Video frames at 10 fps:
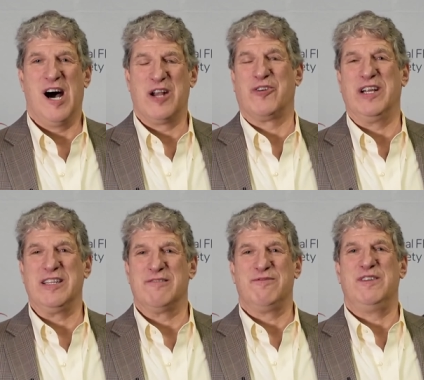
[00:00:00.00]

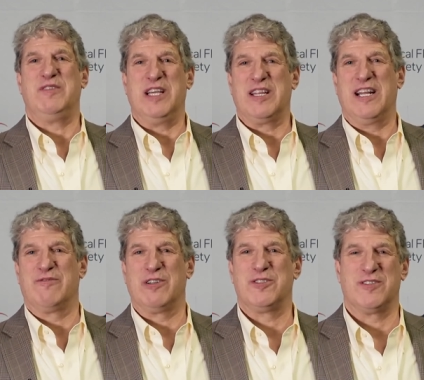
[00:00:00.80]
honoring the 50th
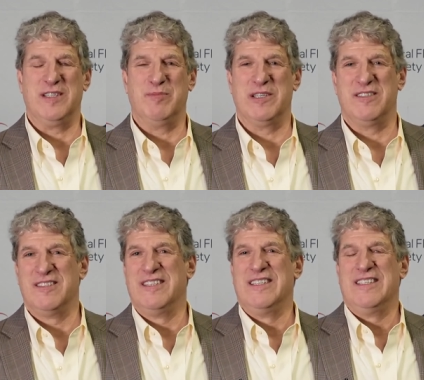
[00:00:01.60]
anniversary, but
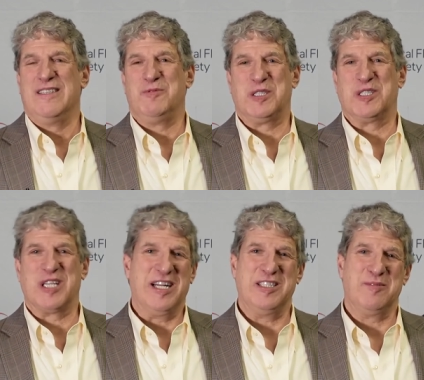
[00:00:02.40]
it was
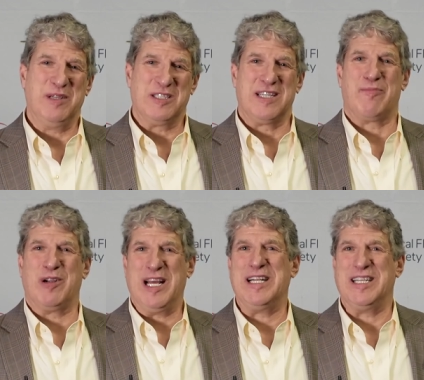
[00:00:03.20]
decided to be a
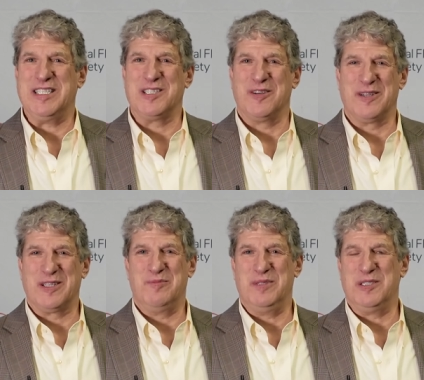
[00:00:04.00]
separate entity so it
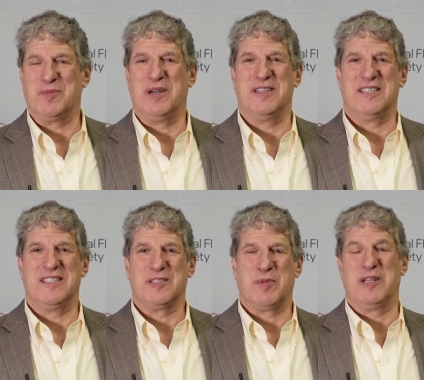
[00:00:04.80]
could be spo
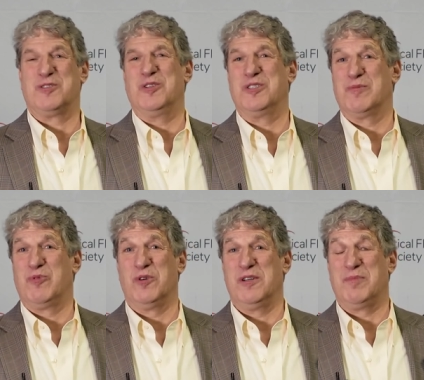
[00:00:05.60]
uh, sponsored and
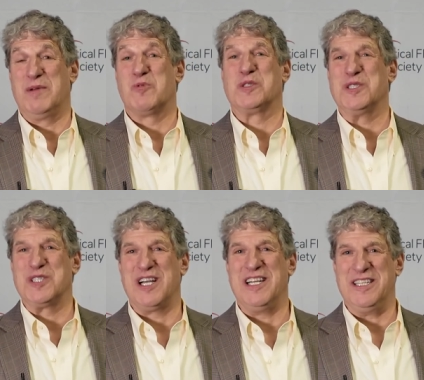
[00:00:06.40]
supported by more
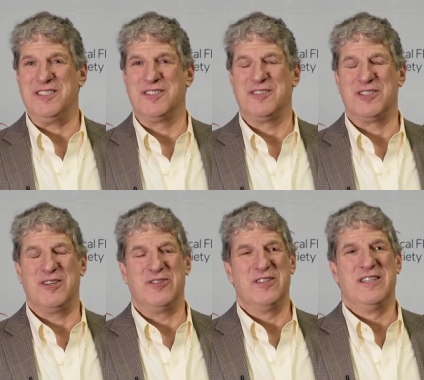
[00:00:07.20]
societies.
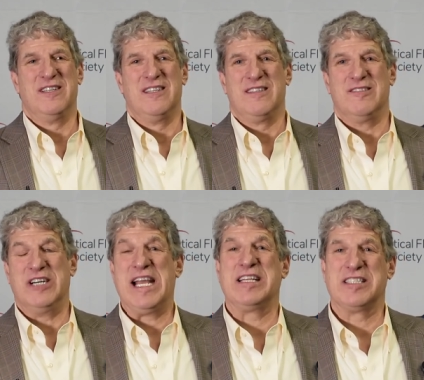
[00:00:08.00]
So the
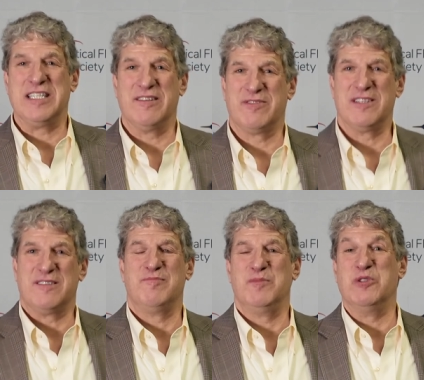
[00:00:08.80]
legacy of the
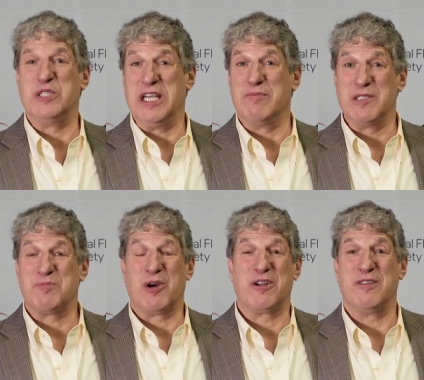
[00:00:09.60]
museum is
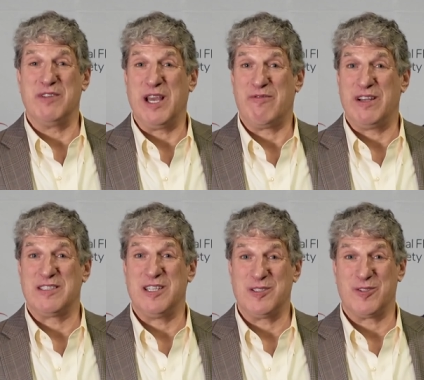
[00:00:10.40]
part of the
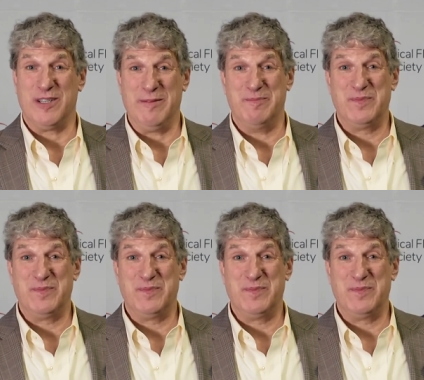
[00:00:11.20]
VFS history.